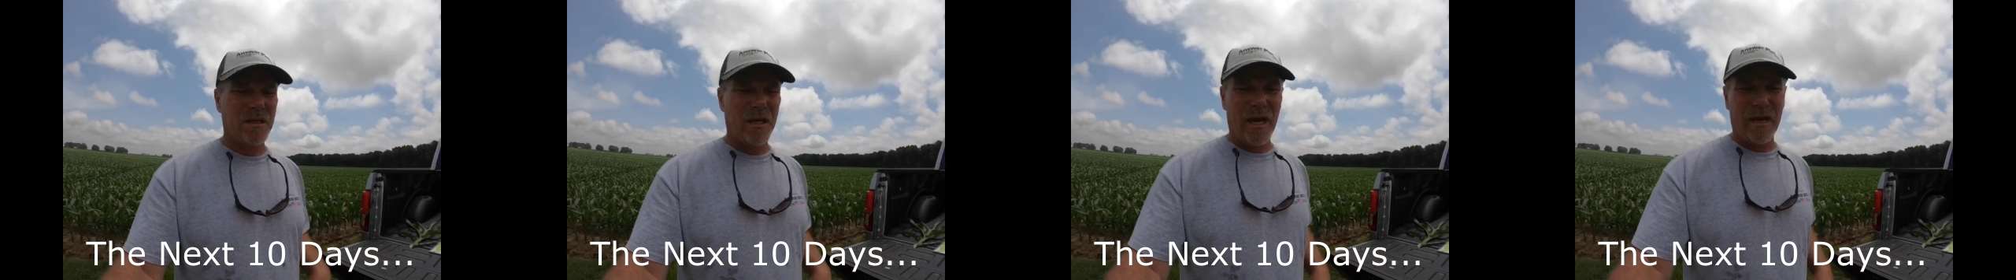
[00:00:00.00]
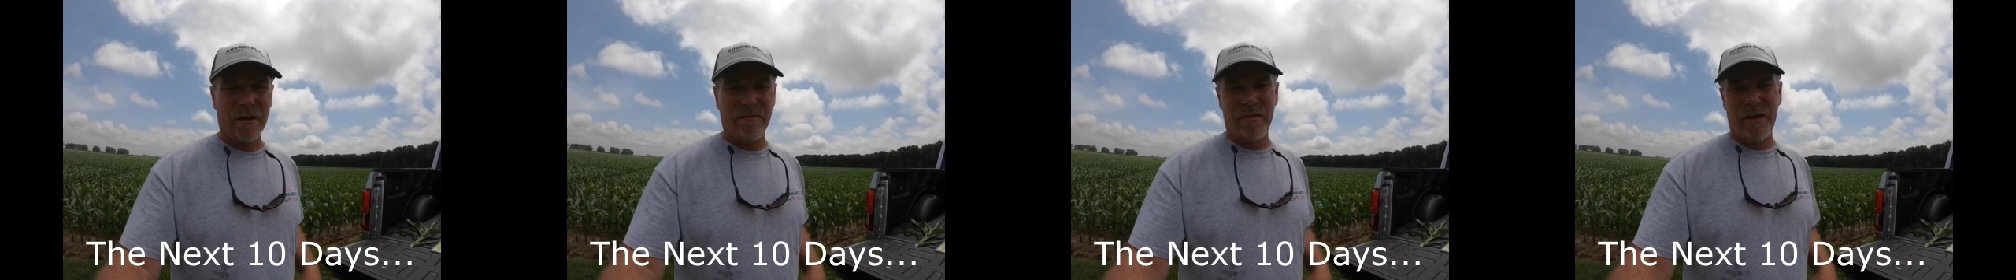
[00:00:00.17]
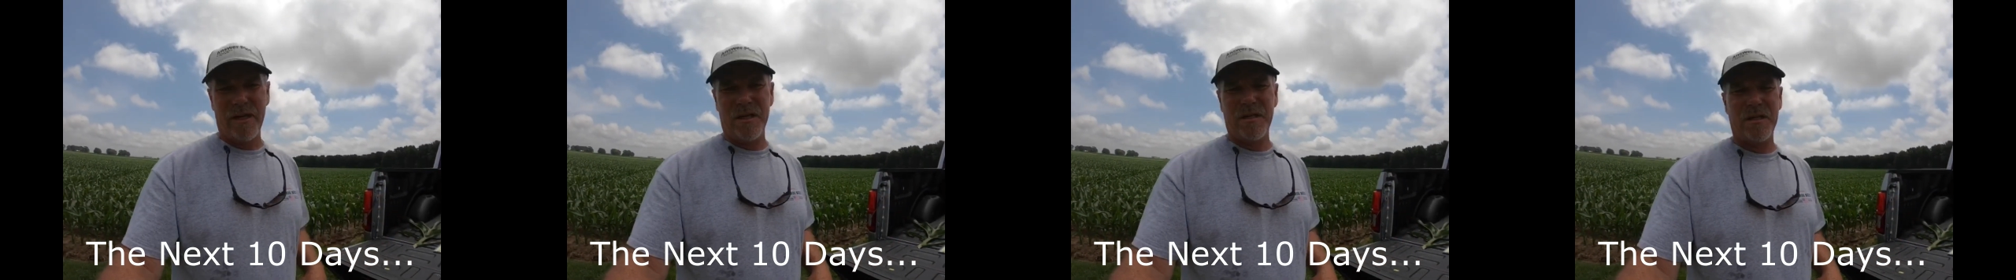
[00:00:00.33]

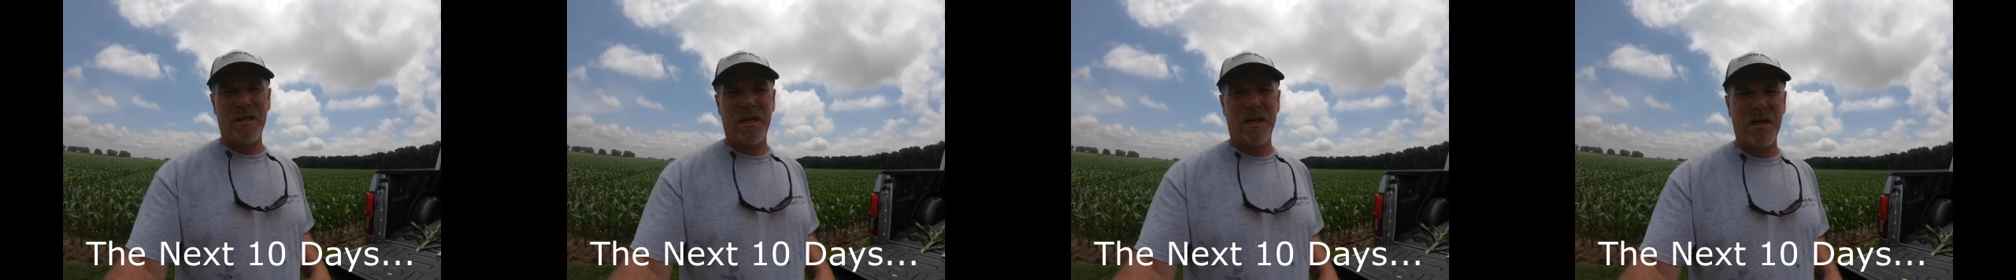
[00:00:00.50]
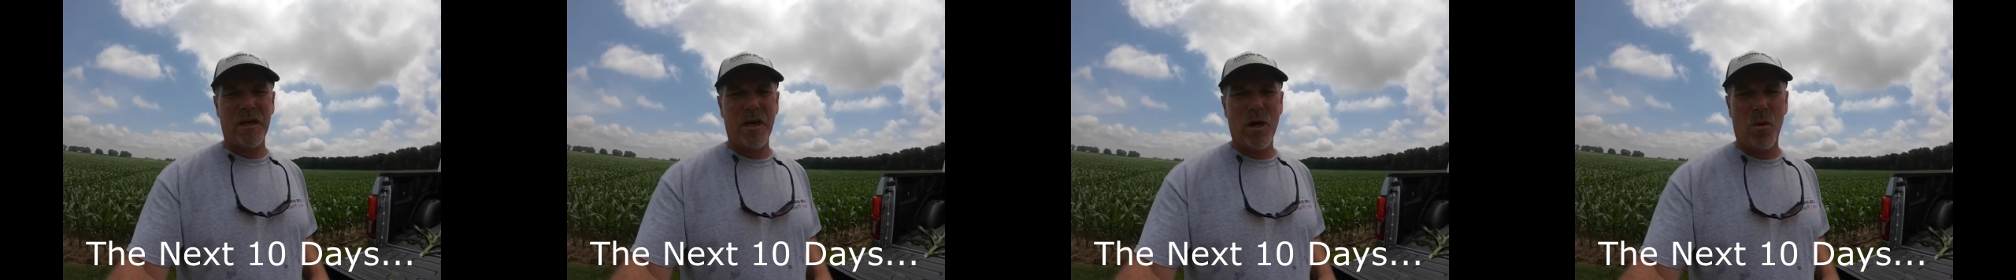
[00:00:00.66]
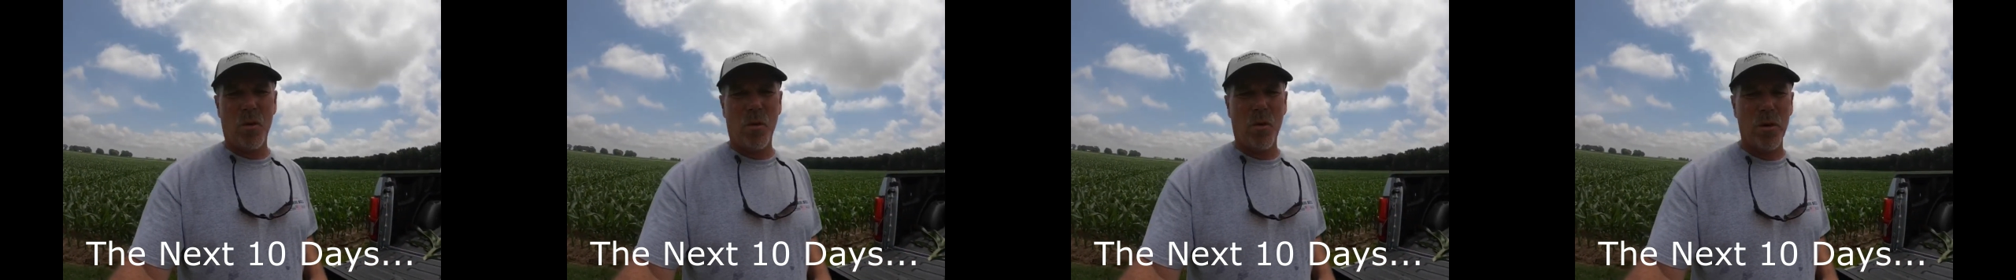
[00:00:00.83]
like
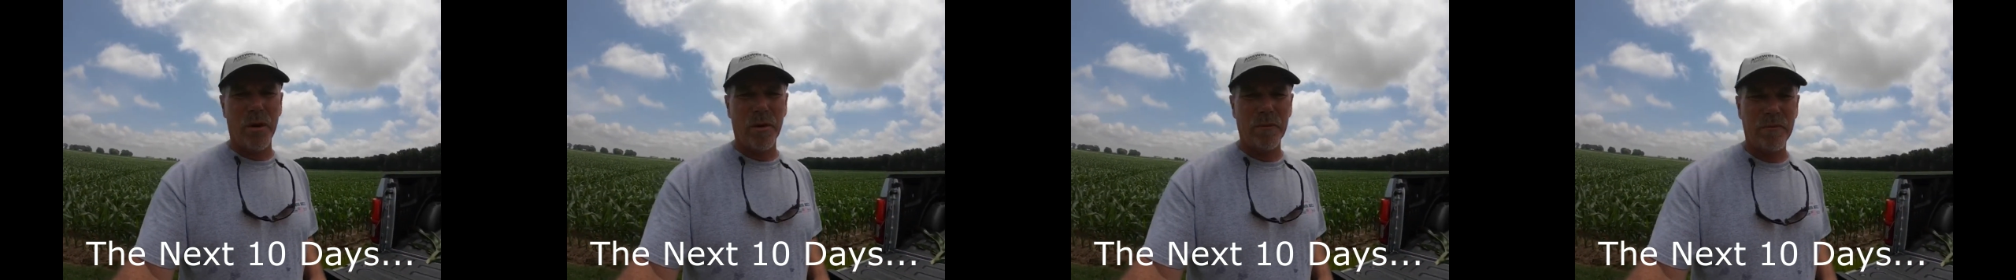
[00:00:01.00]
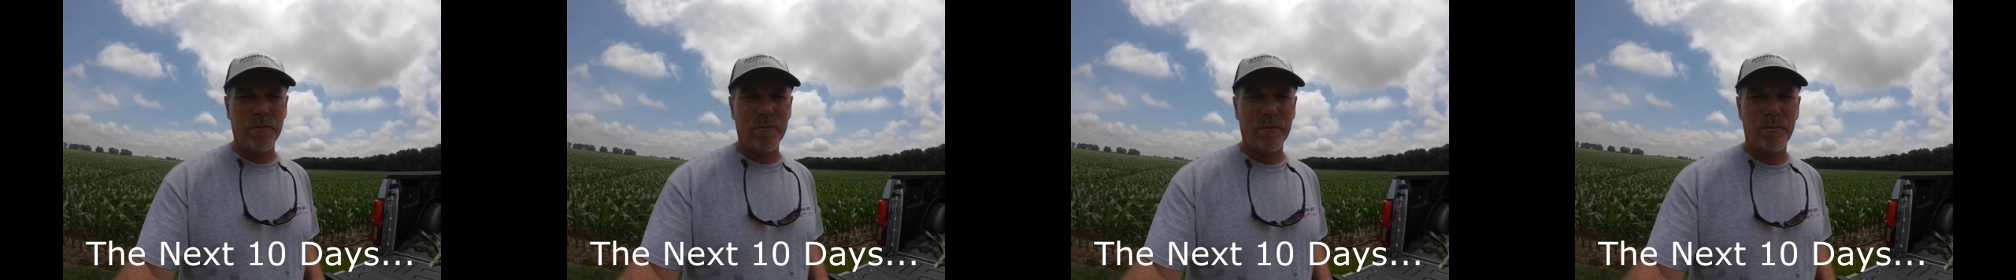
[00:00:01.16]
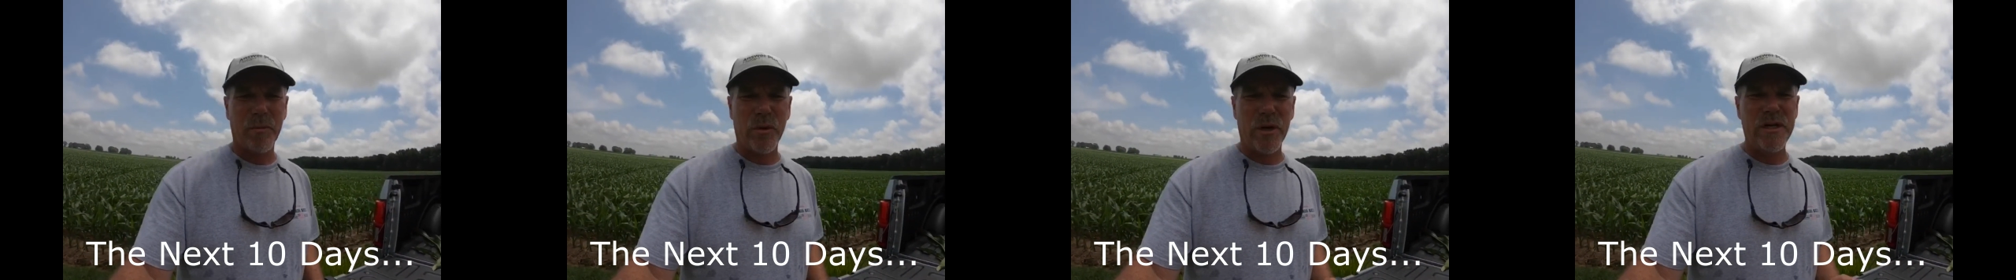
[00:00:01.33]
VT corn,
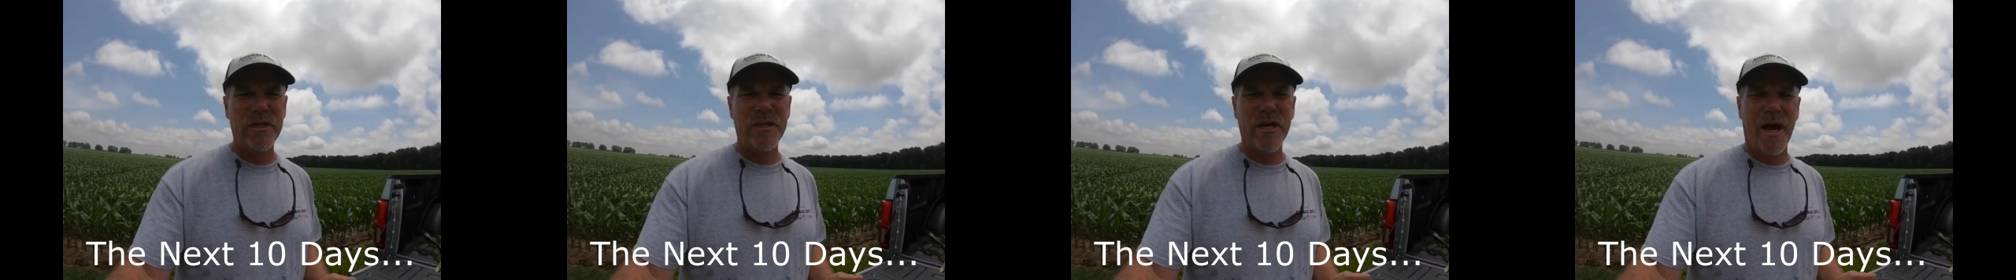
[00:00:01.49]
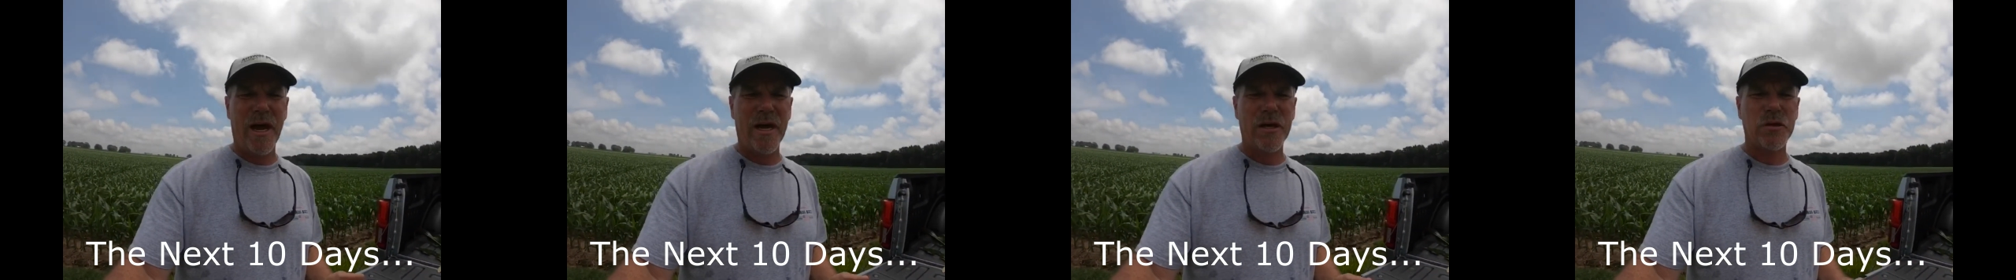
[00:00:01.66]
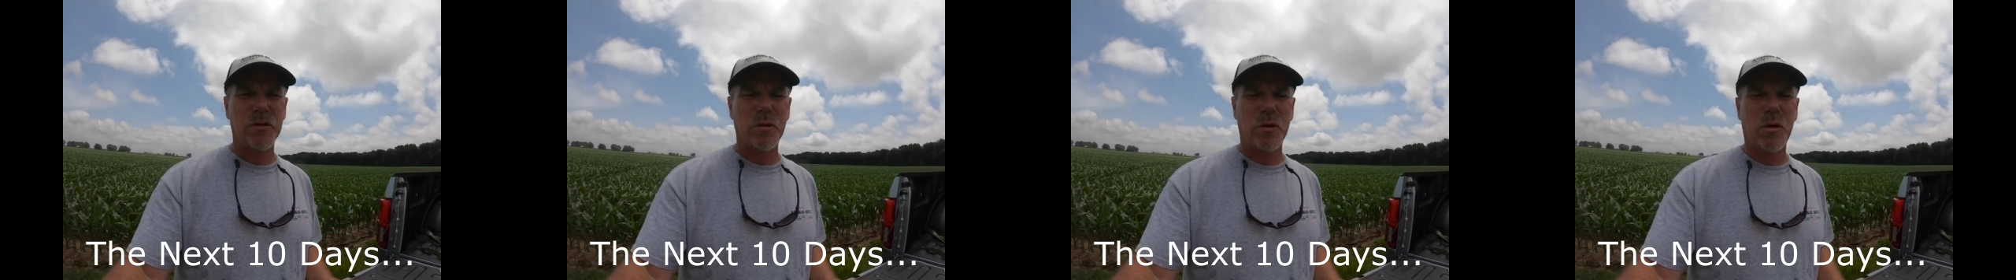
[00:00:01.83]

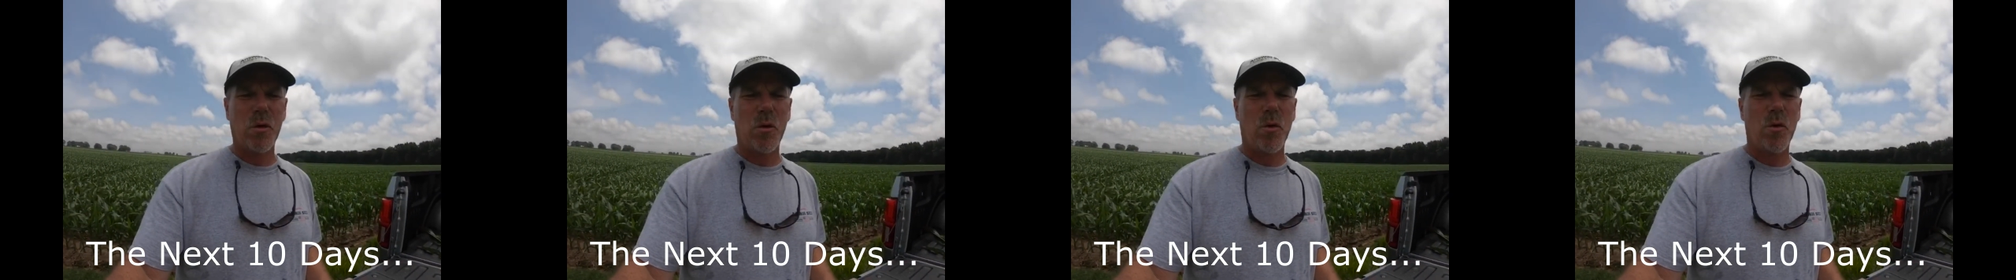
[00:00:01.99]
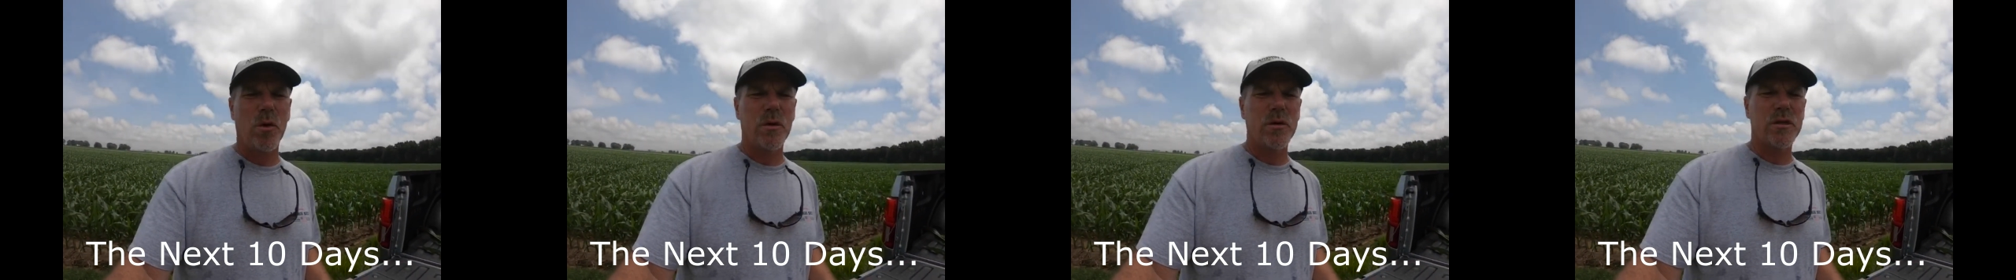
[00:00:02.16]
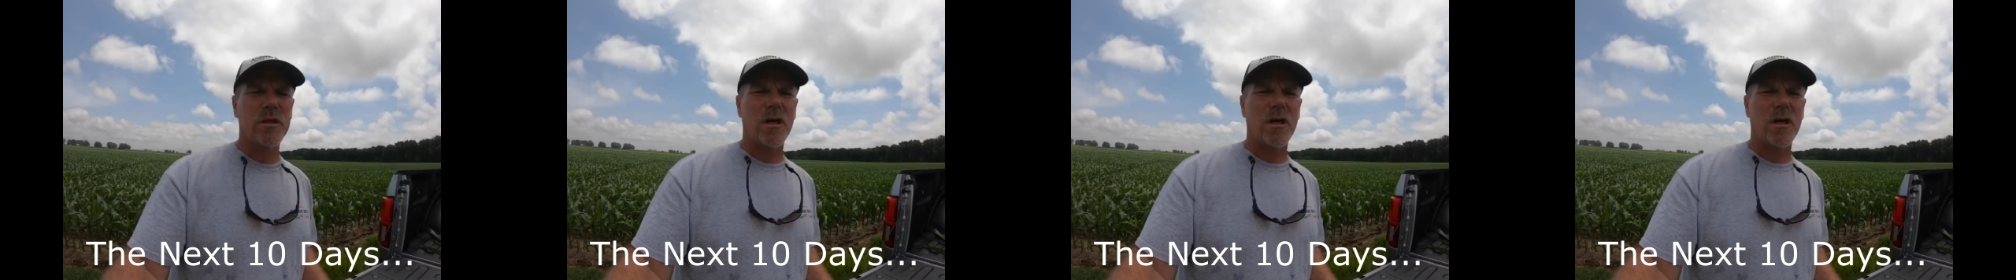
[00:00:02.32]
pre-tassel corn.